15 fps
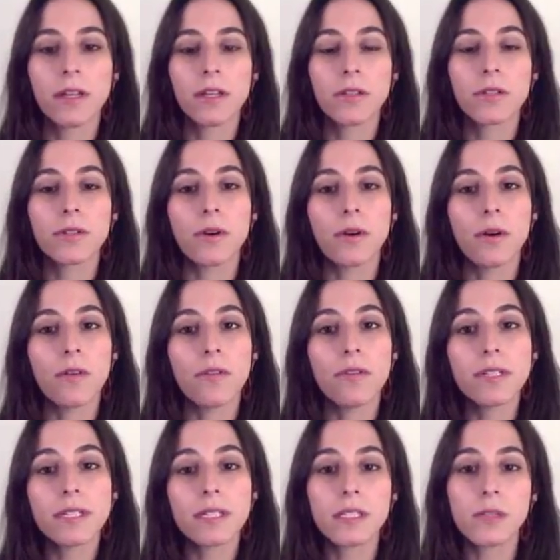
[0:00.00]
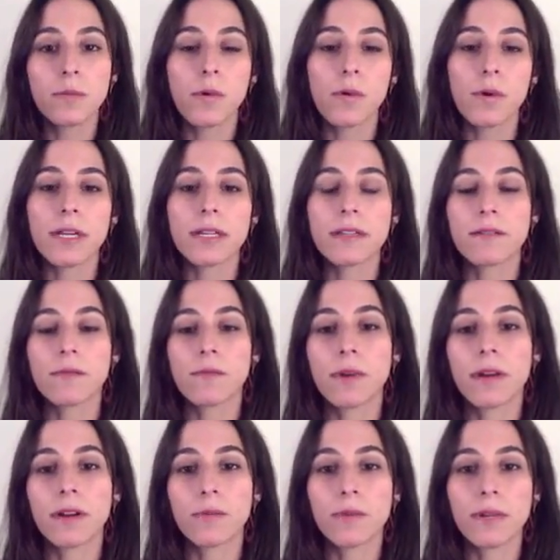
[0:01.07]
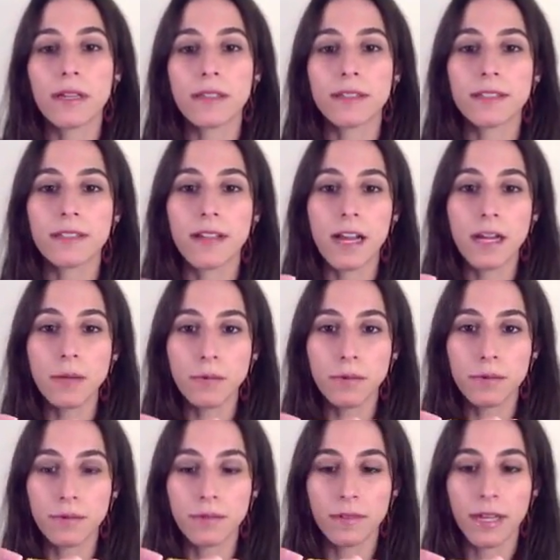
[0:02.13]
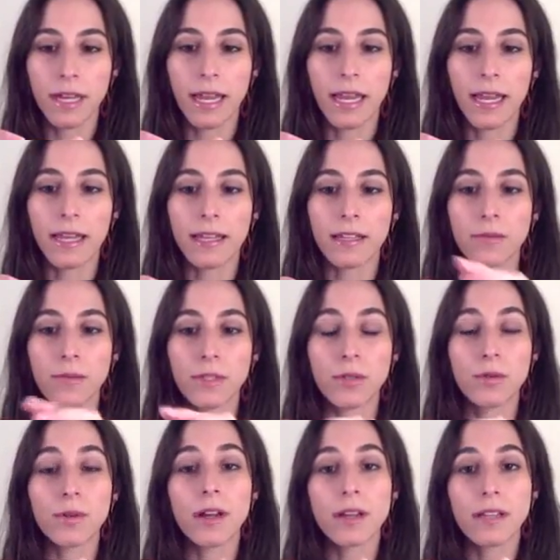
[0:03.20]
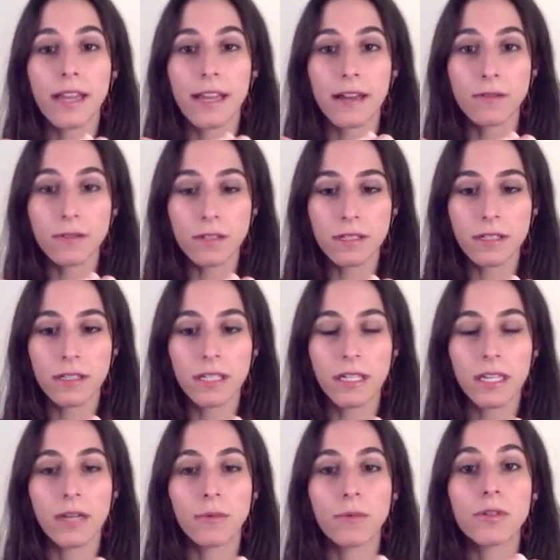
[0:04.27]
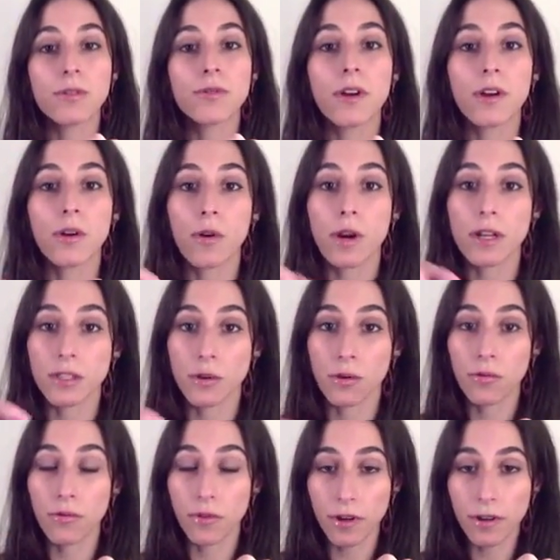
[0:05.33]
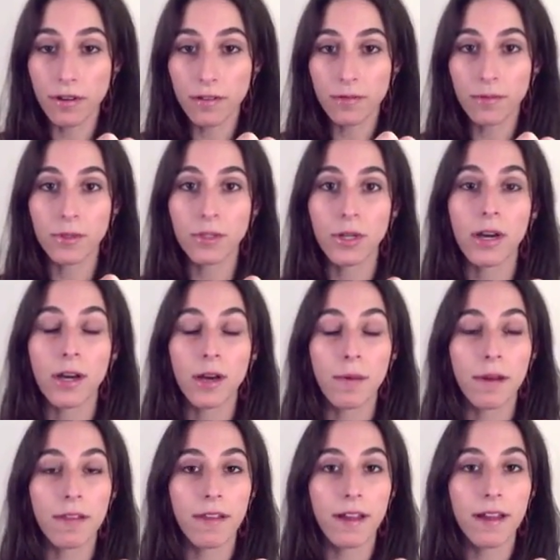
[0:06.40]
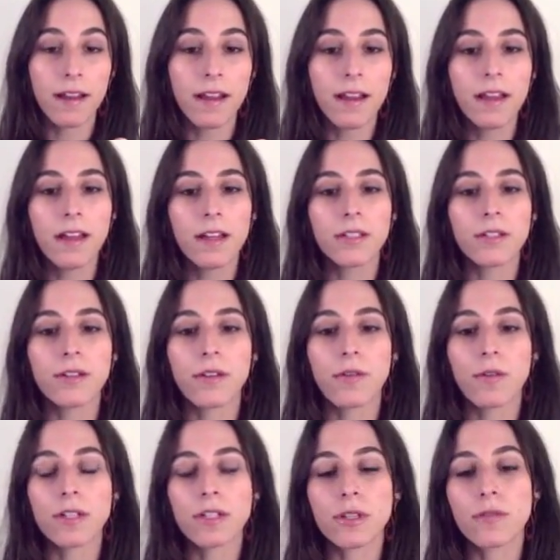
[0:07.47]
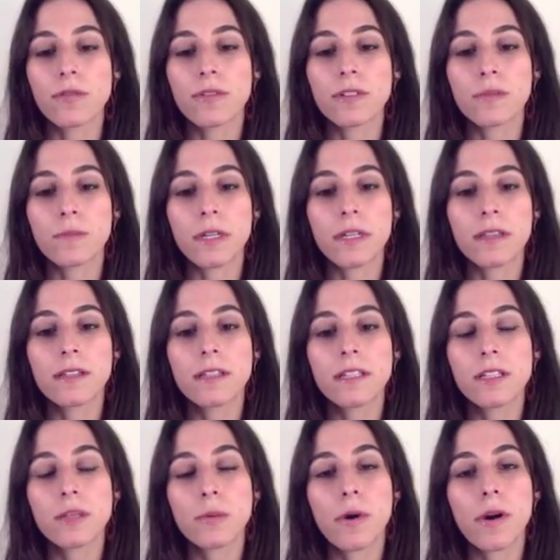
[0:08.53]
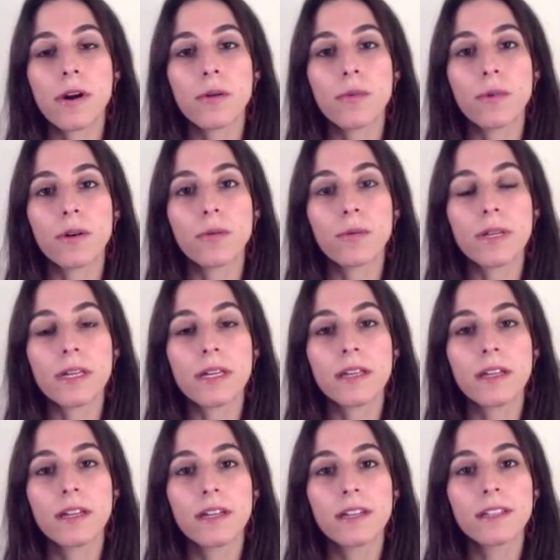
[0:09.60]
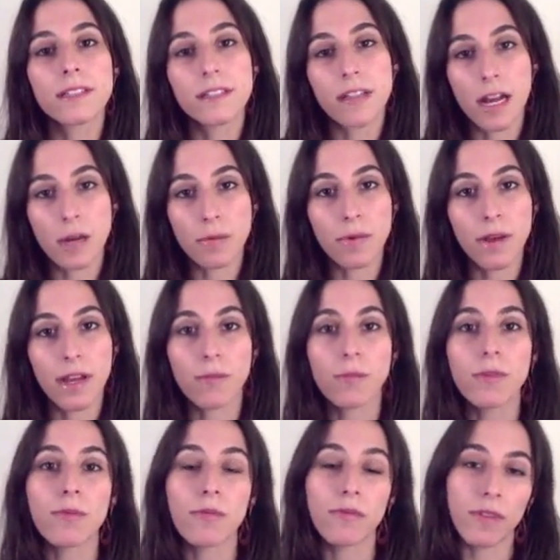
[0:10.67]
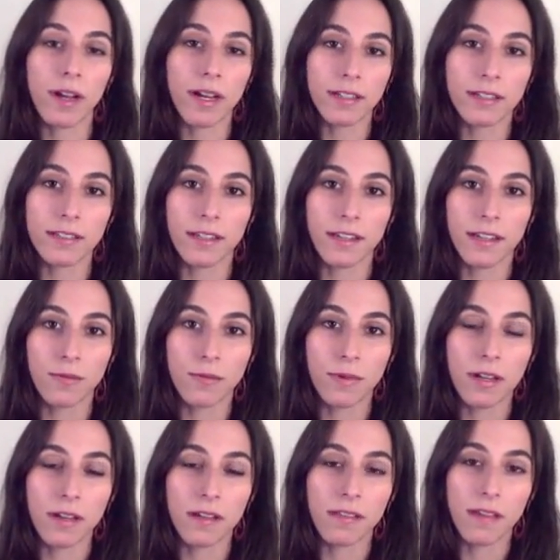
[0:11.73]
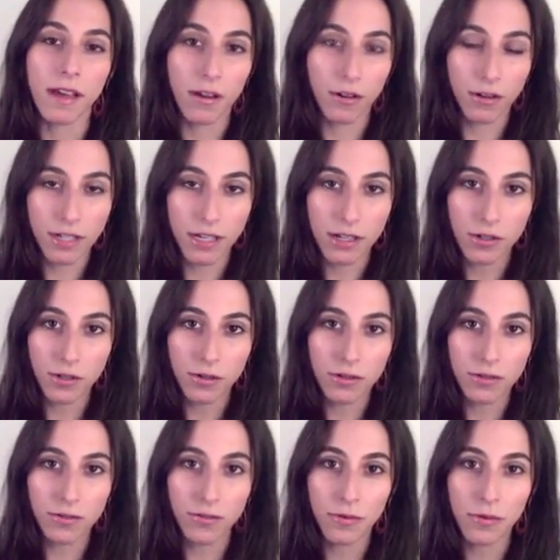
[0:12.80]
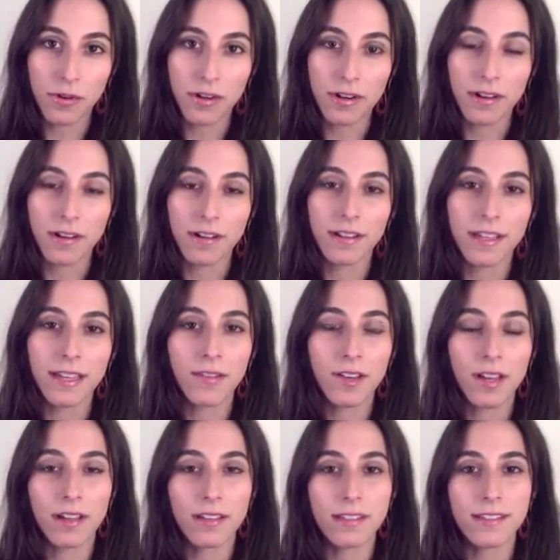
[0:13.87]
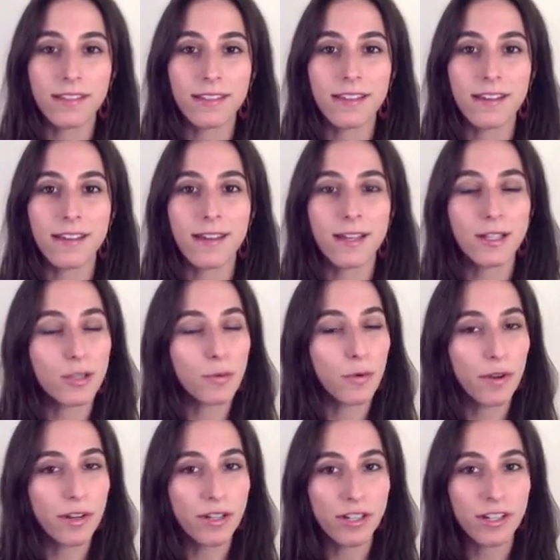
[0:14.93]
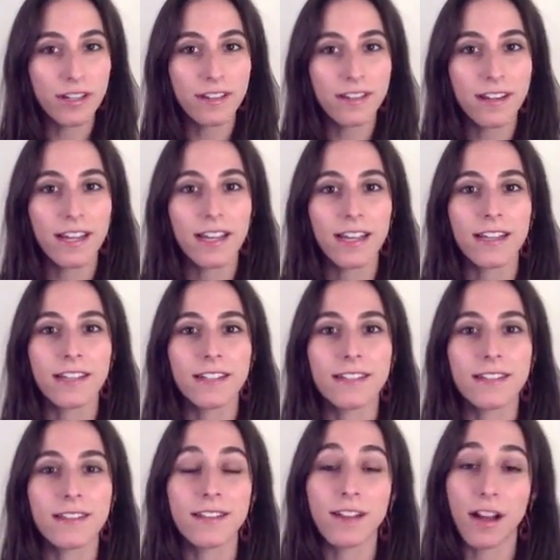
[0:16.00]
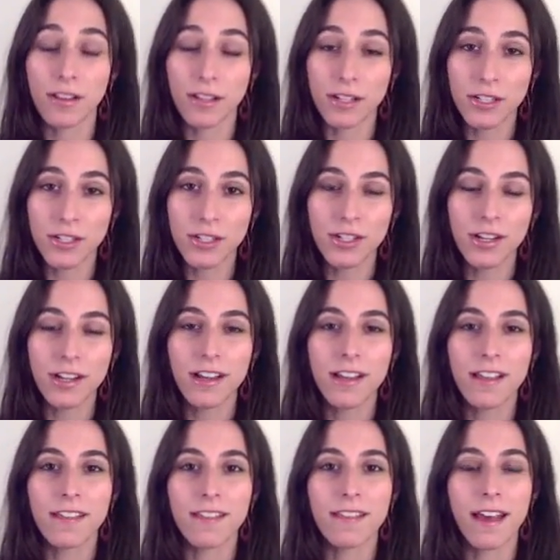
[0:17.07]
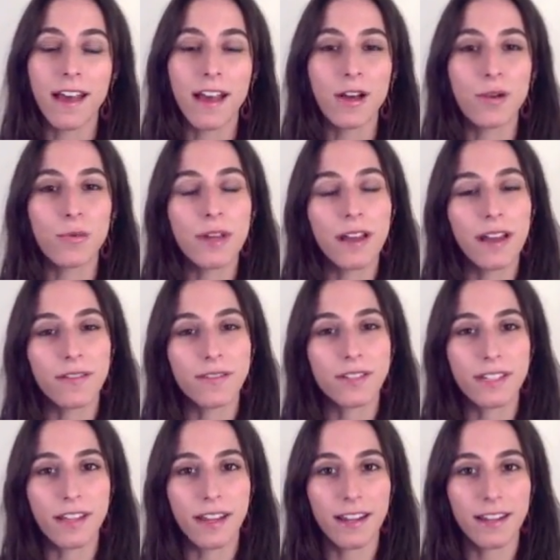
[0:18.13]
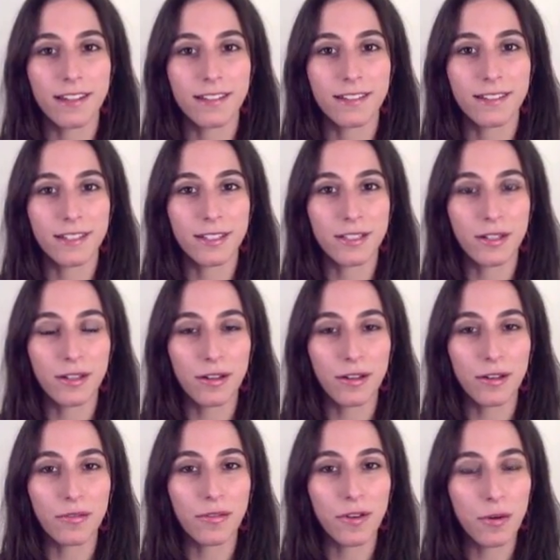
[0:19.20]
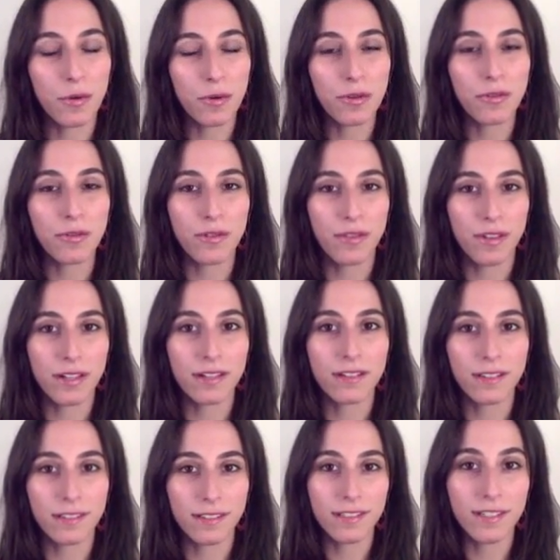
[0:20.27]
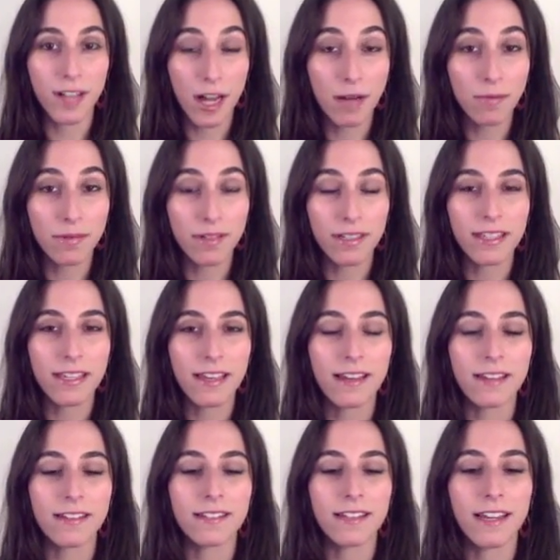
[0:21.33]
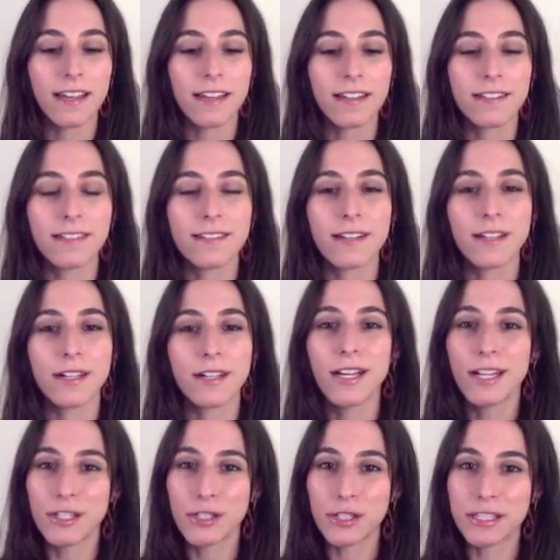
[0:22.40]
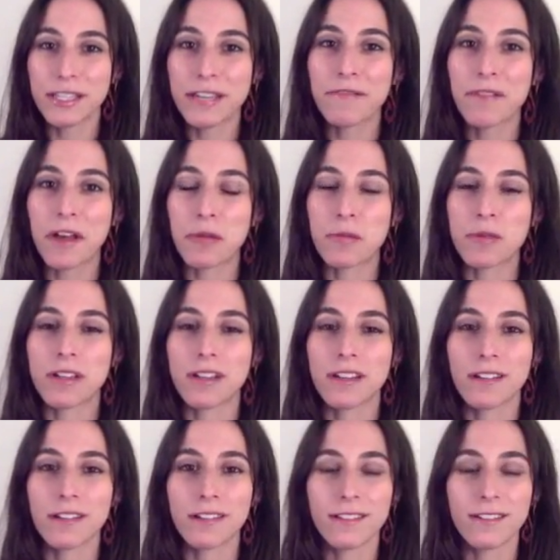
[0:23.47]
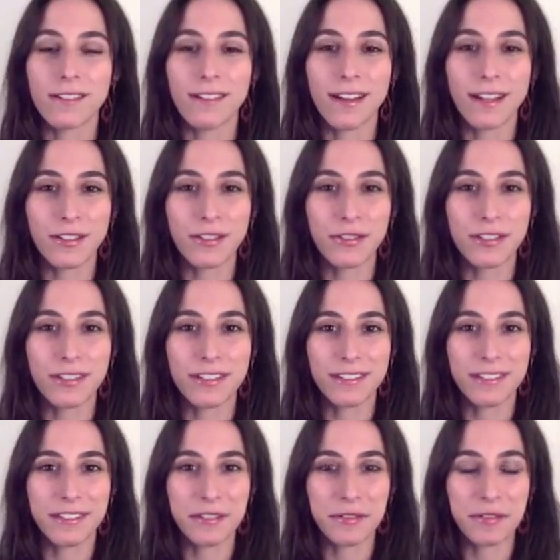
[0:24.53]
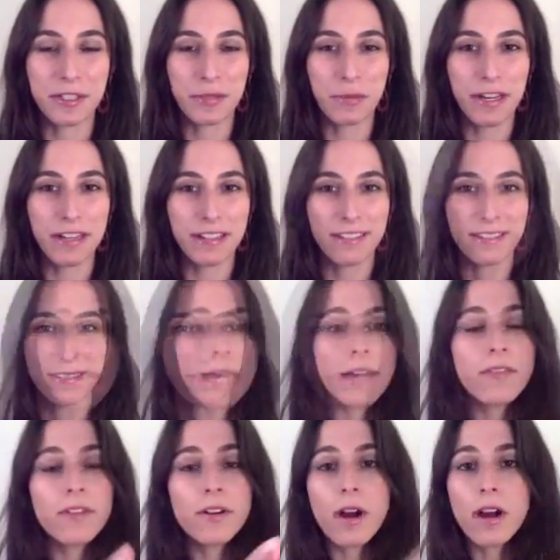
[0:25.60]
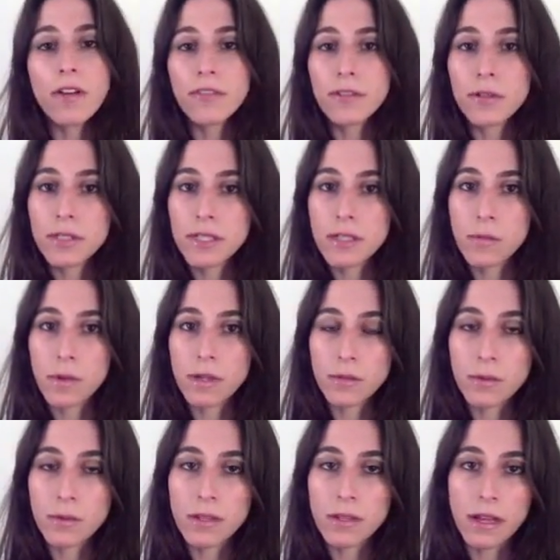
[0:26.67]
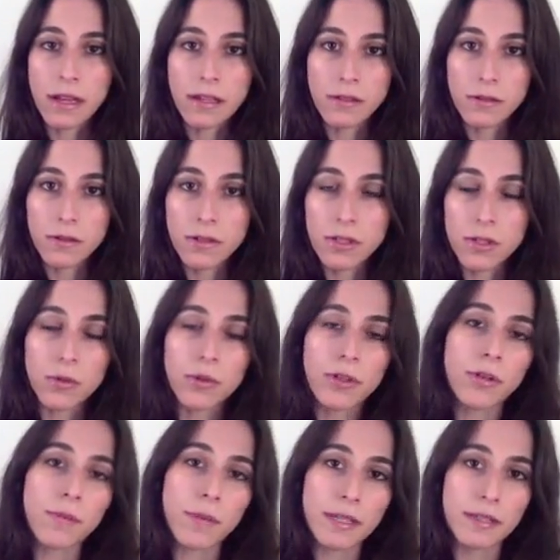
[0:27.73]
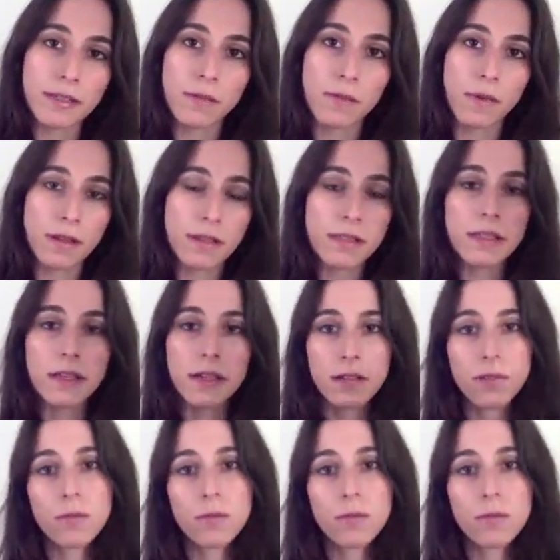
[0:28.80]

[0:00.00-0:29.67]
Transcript: So this is the point where we stop and we do not count and we do not cross over. We'll talk about that. Do not cross over this bead. This is the part where we stop and we reflect and we thank our teachers for giving us the inspiration and the knowledge that we have today. It's a very wonderful thing to stop at the end and just give that bead a little extra respect. And very often you'll see ones with tassels, or you may see ones like the